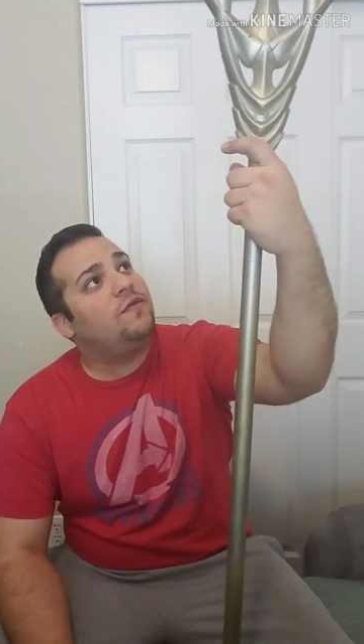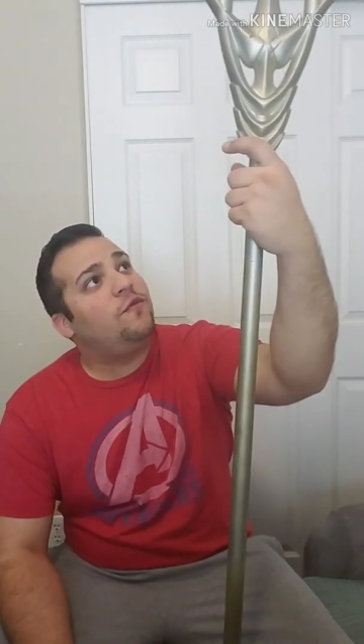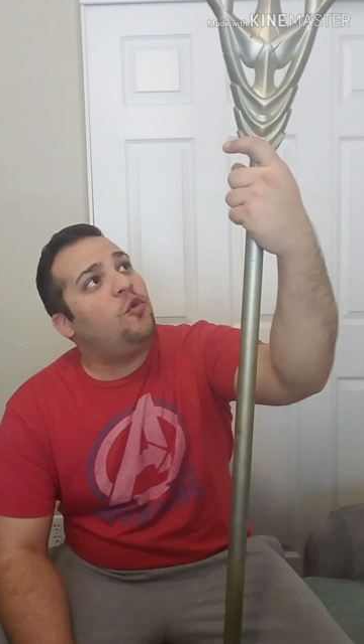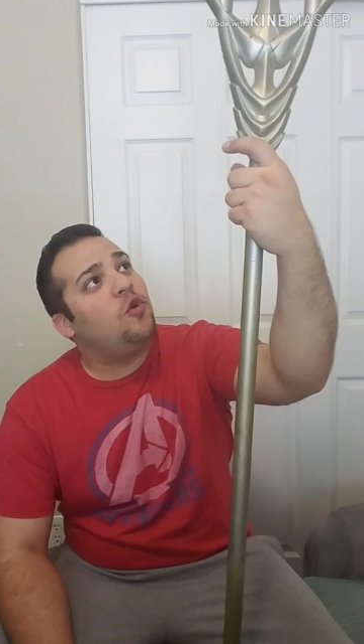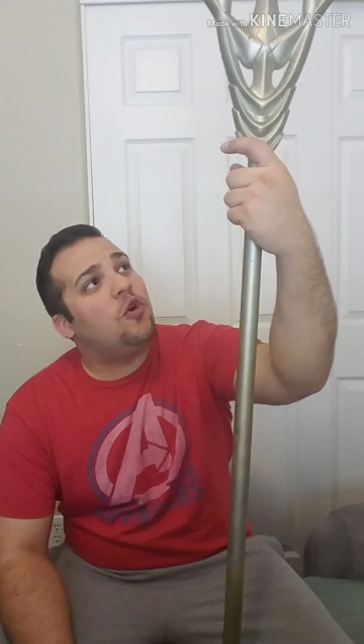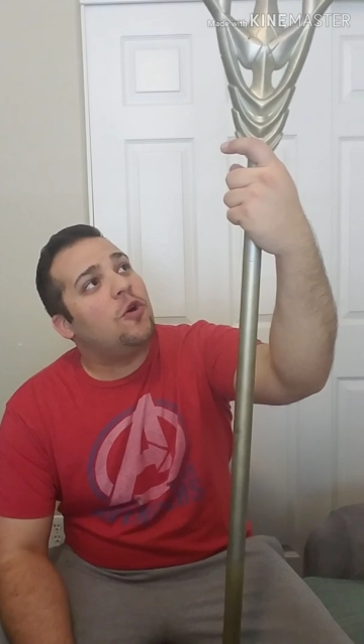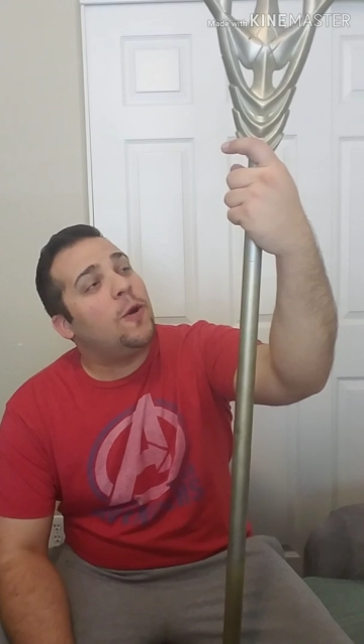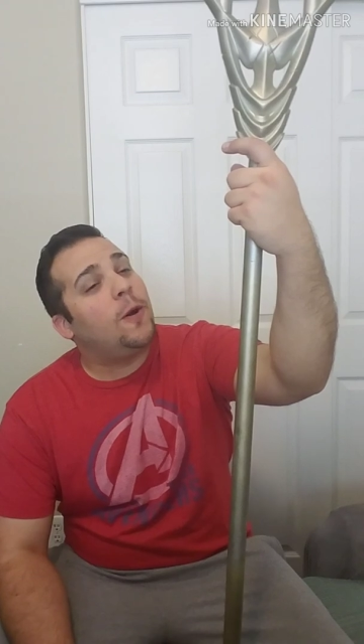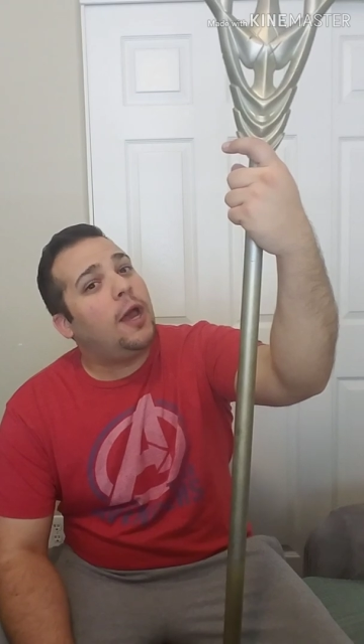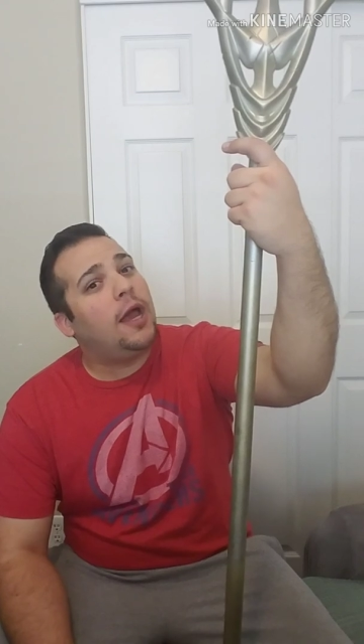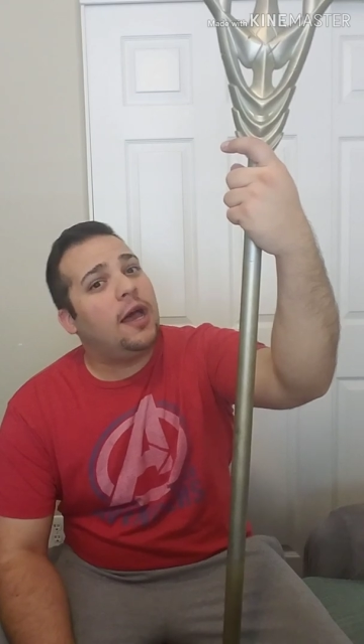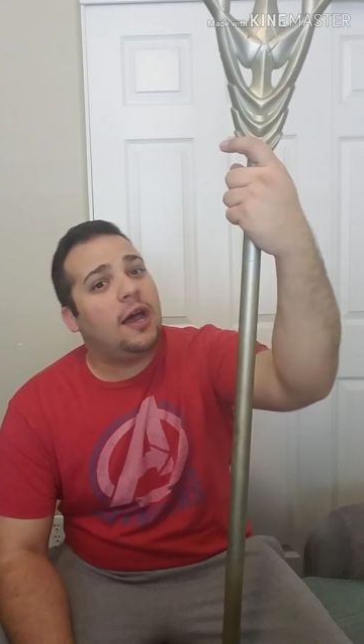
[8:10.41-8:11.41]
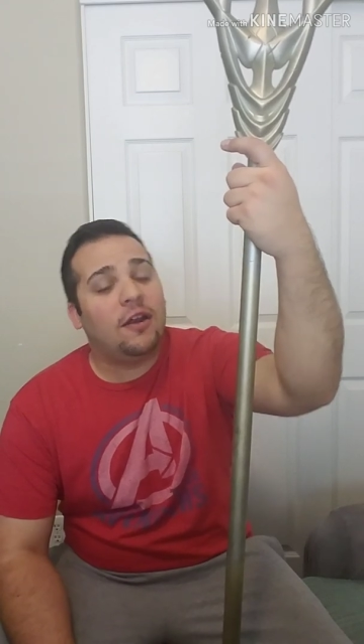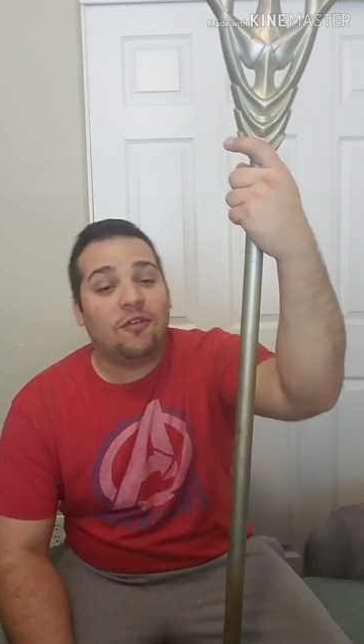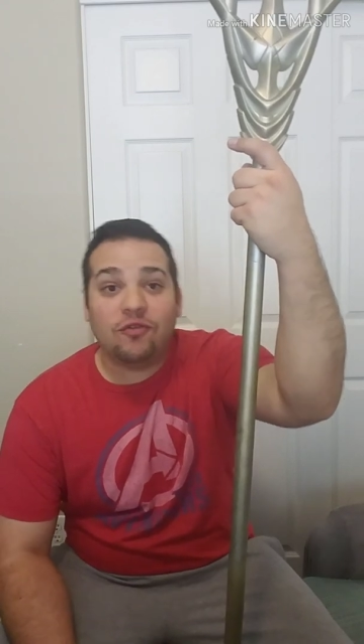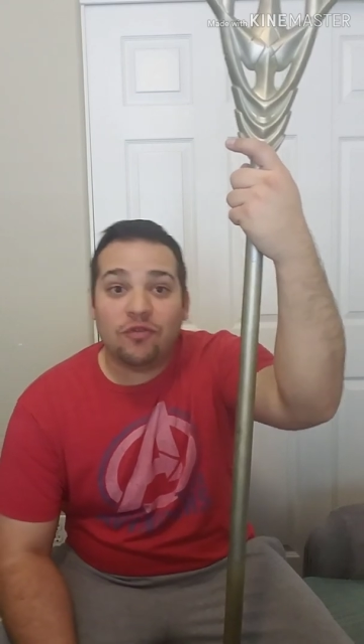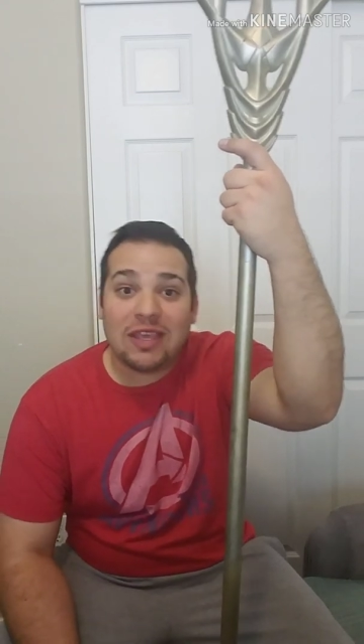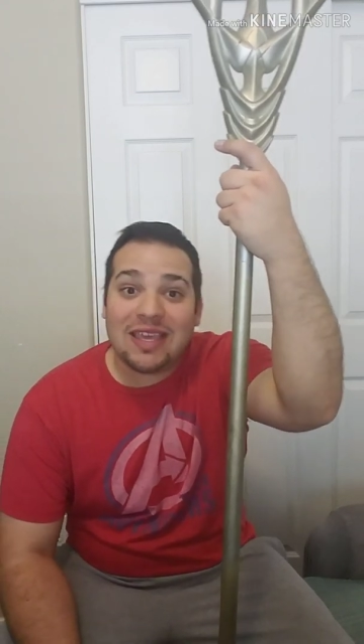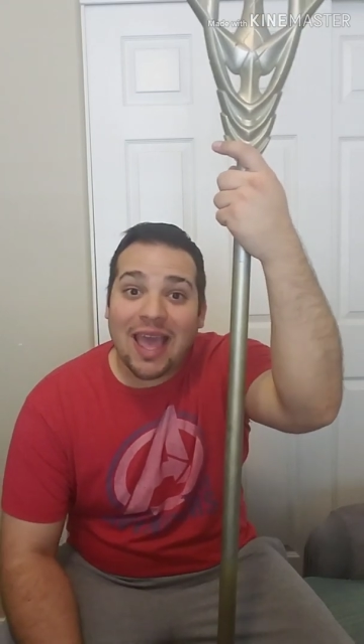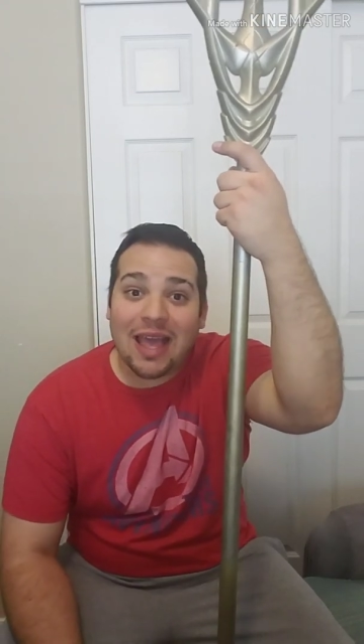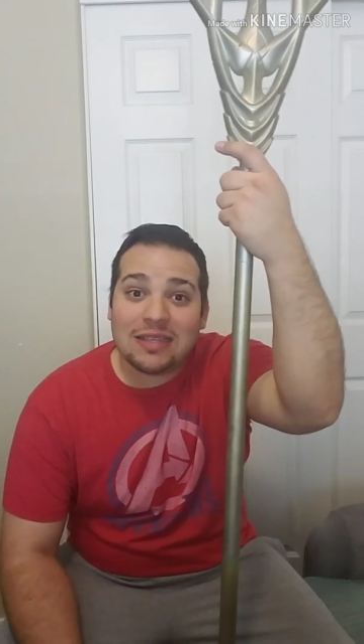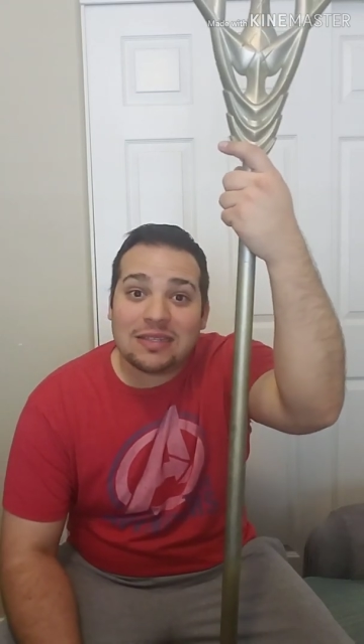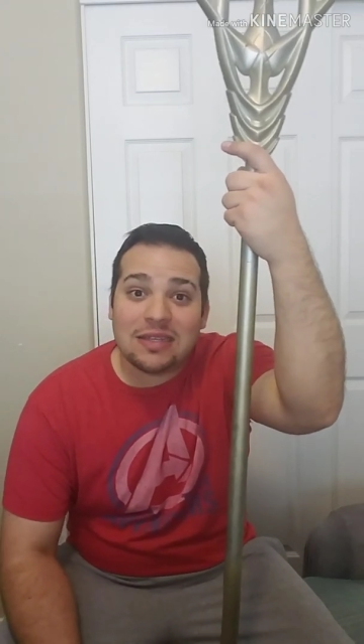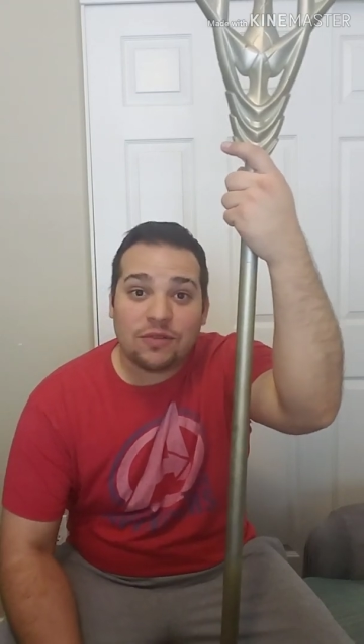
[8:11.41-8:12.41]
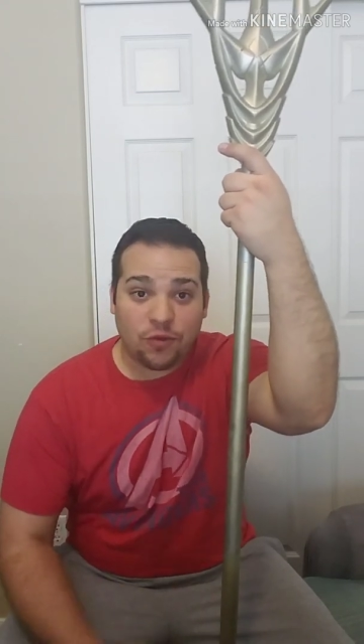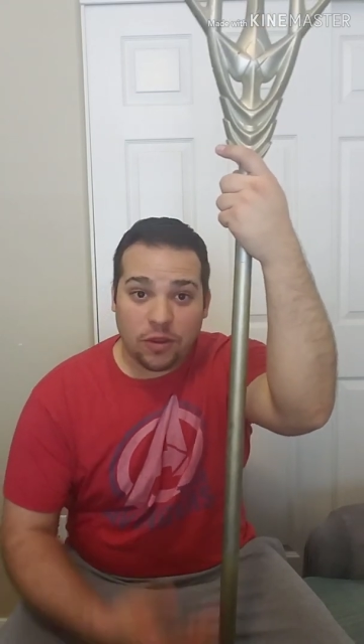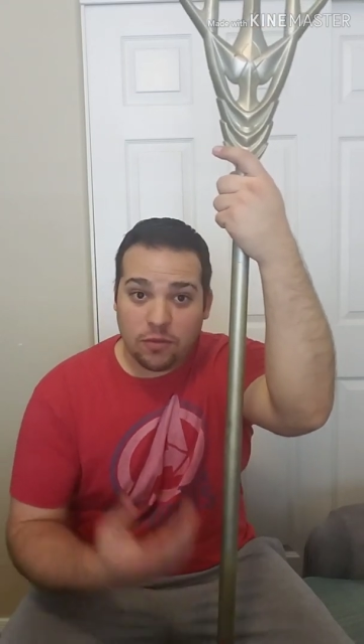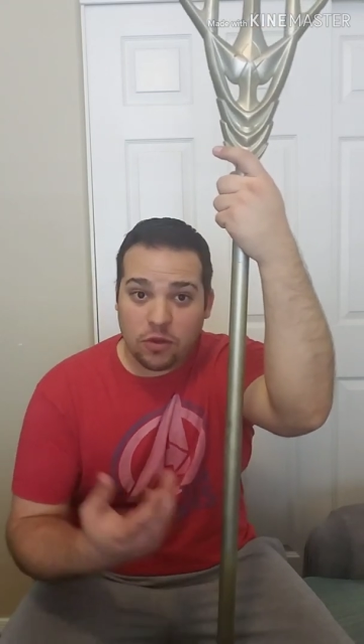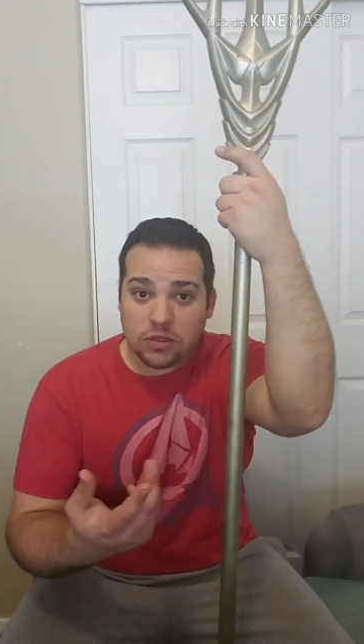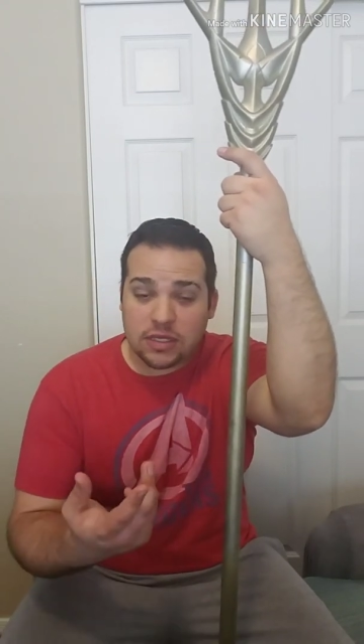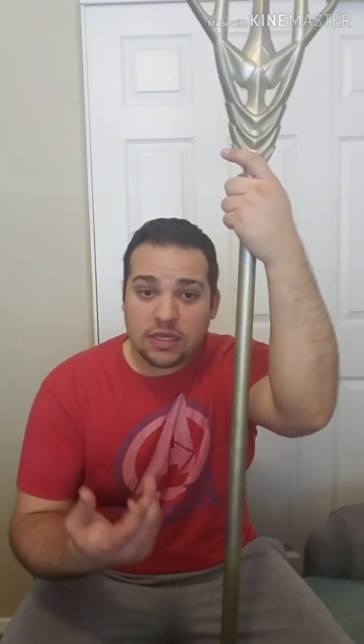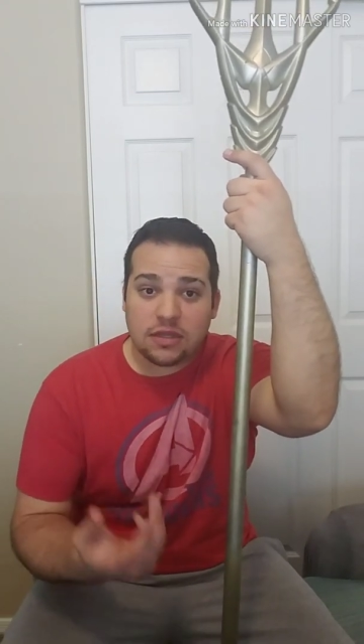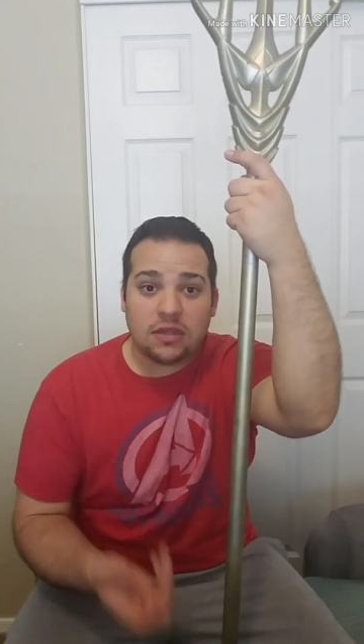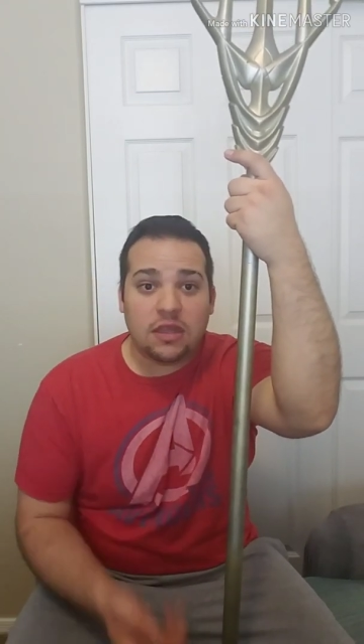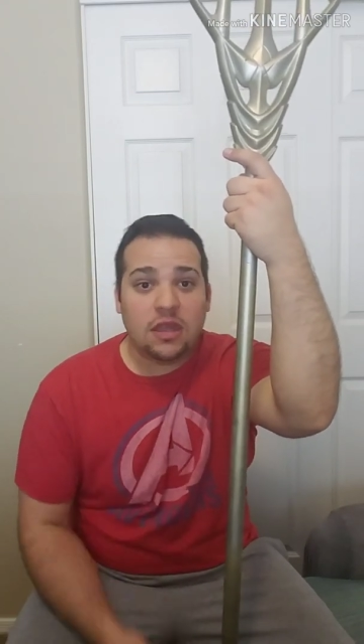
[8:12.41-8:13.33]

for recasting, remolding.